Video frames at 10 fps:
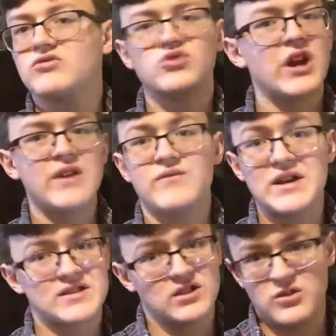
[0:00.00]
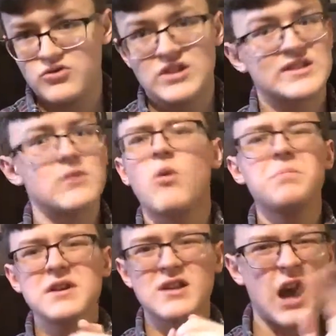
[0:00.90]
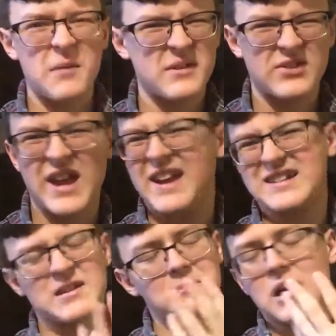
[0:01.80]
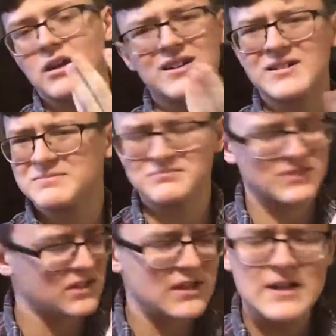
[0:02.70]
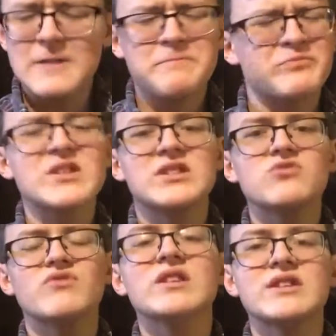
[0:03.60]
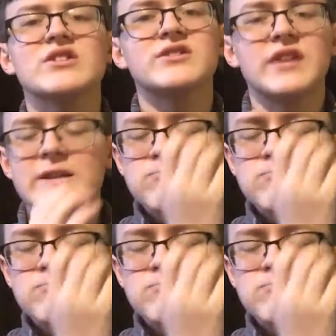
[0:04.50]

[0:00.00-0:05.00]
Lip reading: try and find solutions. It won't be a common thing. I'm not gonna, this is really just,